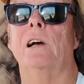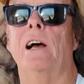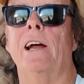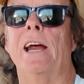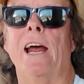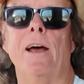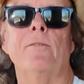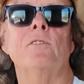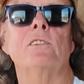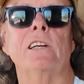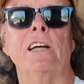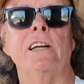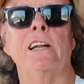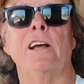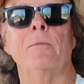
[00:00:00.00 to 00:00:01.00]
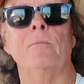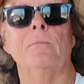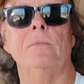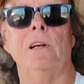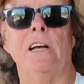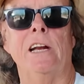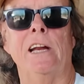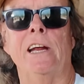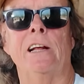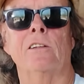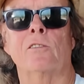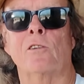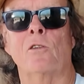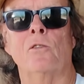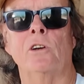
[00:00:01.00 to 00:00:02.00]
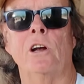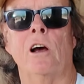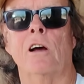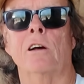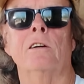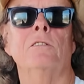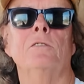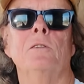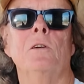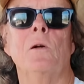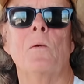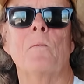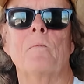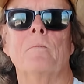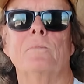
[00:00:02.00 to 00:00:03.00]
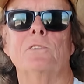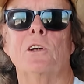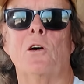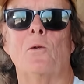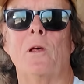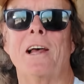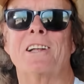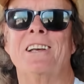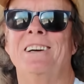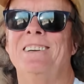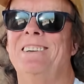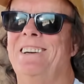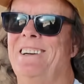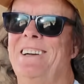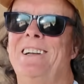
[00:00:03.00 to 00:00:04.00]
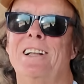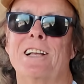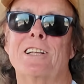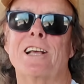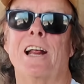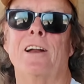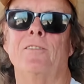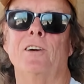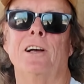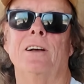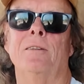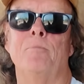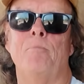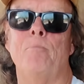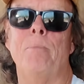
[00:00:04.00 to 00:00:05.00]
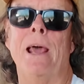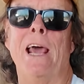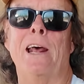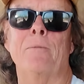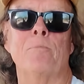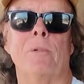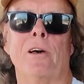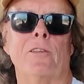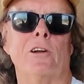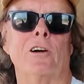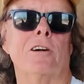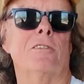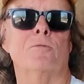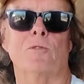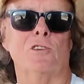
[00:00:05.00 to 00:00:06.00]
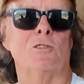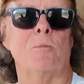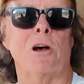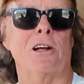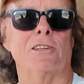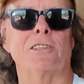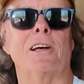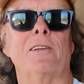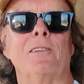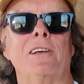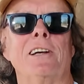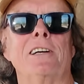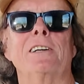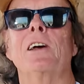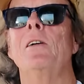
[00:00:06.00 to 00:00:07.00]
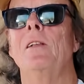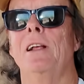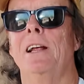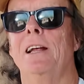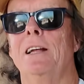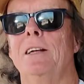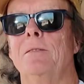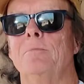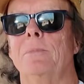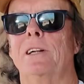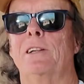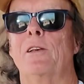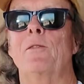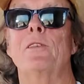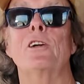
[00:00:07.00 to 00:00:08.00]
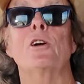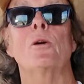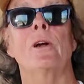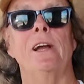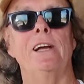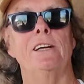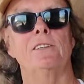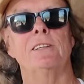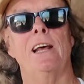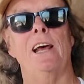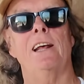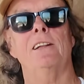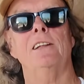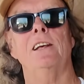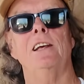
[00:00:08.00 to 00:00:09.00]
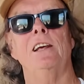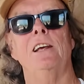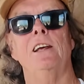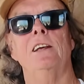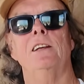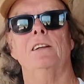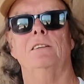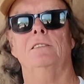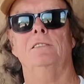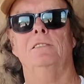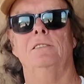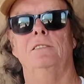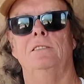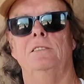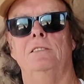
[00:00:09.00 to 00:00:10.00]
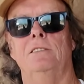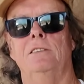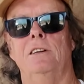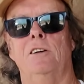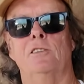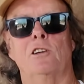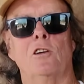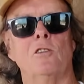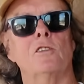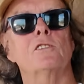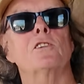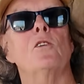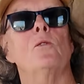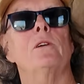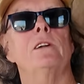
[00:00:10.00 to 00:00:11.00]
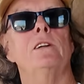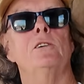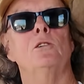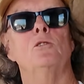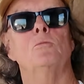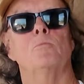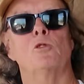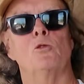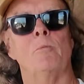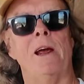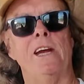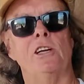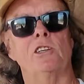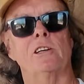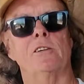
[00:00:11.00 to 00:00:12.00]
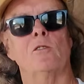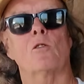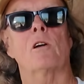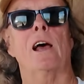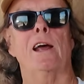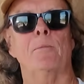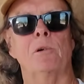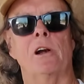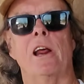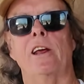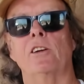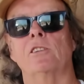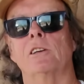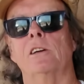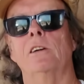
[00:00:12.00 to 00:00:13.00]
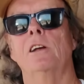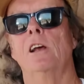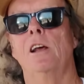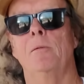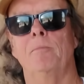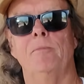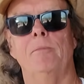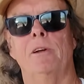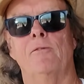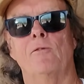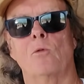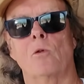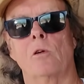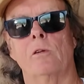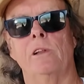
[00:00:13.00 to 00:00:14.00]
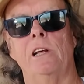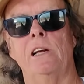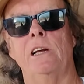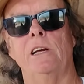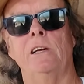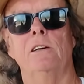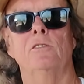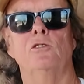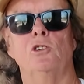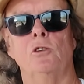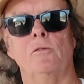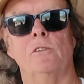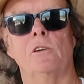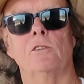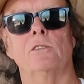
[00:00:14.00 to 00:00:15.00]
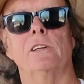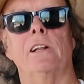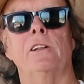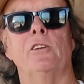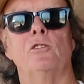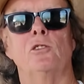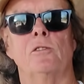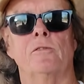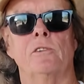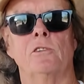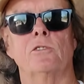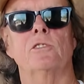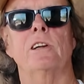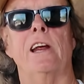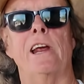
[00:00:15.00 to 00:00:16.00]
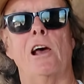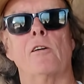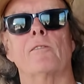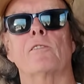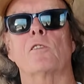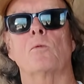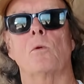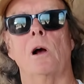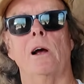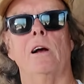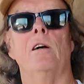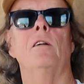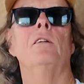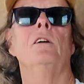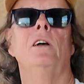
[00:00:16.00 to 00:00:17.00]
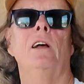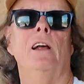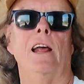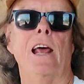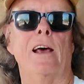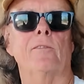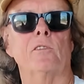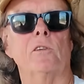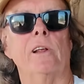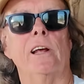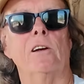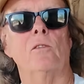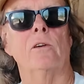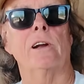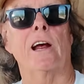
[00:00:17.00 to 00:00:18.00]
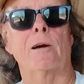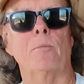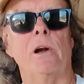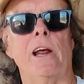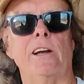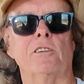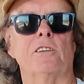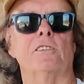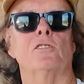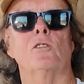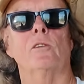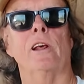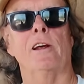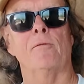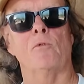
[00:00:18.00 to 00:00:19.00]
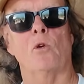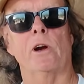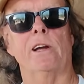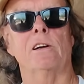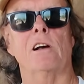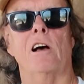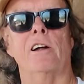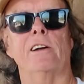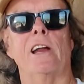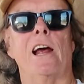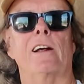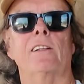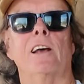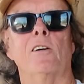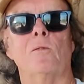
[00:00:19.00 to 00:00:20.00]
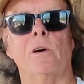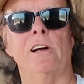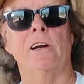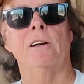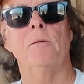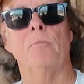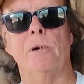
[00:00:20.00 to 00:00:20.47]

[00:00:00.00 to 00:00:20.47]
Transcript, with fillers: I have seen them eating their own young. So that's, that's kind of a bad mother response, I think. But the theory is that the adults go into brumation or hibernation before the juveniles, and the juveniles stay out for a while after they go into hibernation, so they avoid contact that way.